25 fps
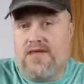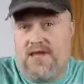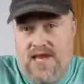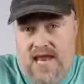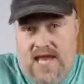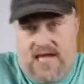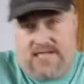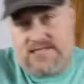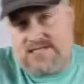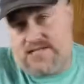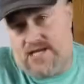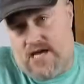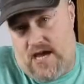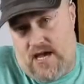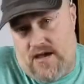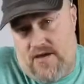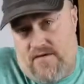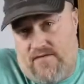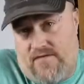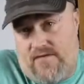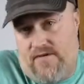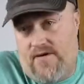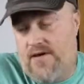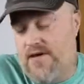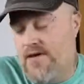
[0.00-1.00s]
next
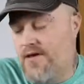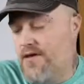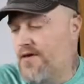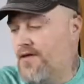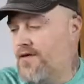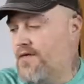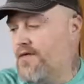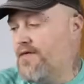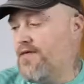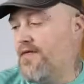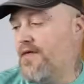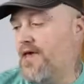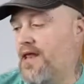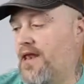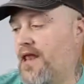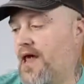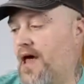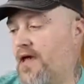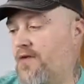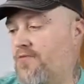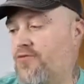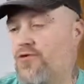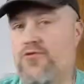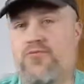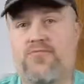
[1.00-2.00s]
knife that
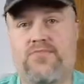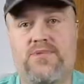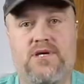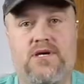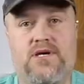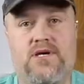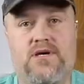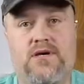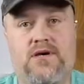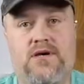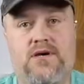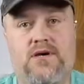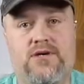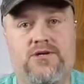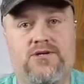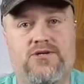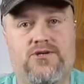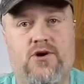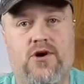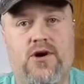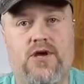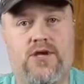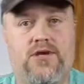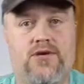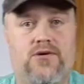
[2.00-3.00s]
I will be
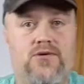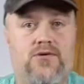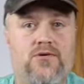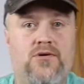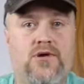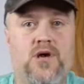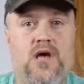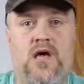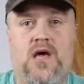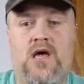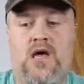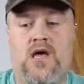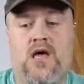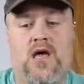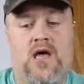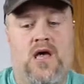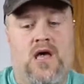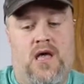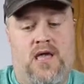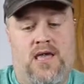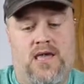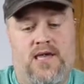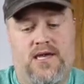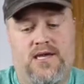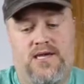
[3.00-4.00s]
showing you
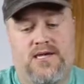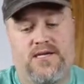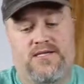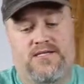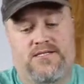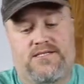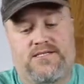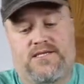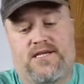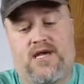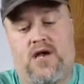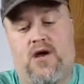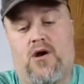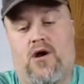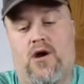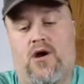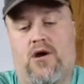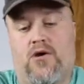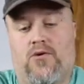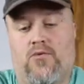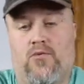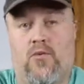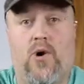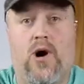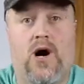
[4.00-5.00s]

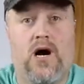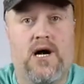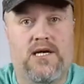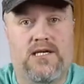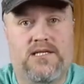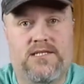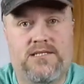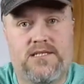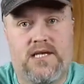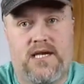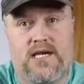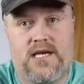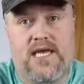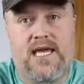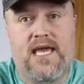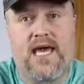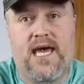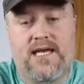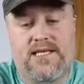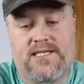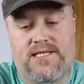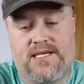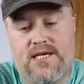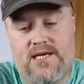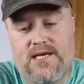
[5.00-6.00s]
was a
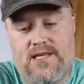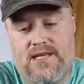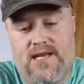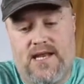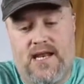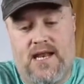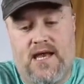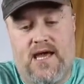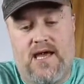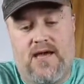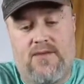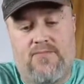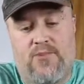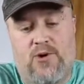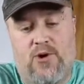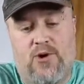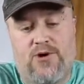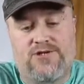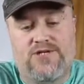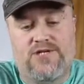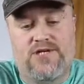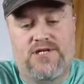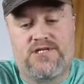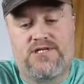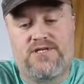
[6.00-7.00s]
kit that I
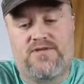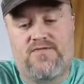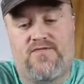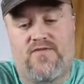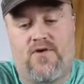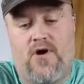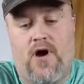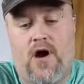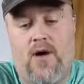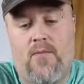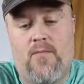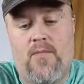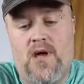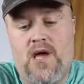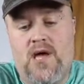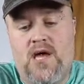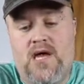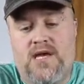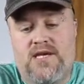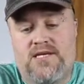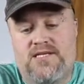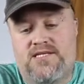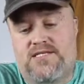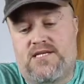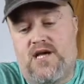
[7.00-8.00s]
purchased from
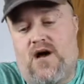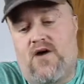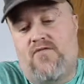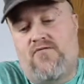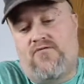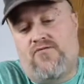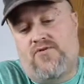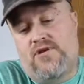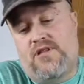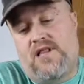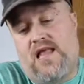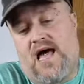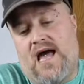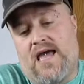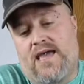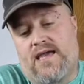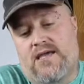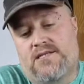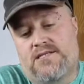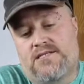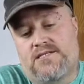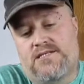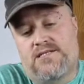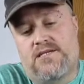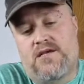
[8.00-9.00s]

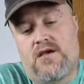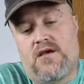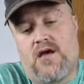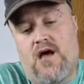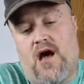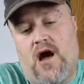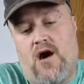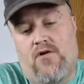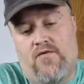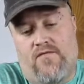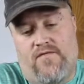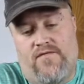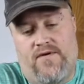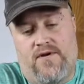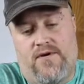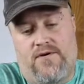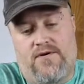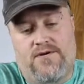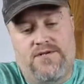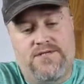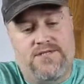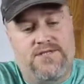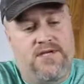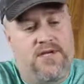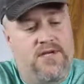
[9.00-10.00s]
Self-Reliance
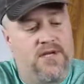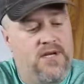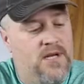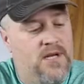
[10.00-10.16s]
Outfitters.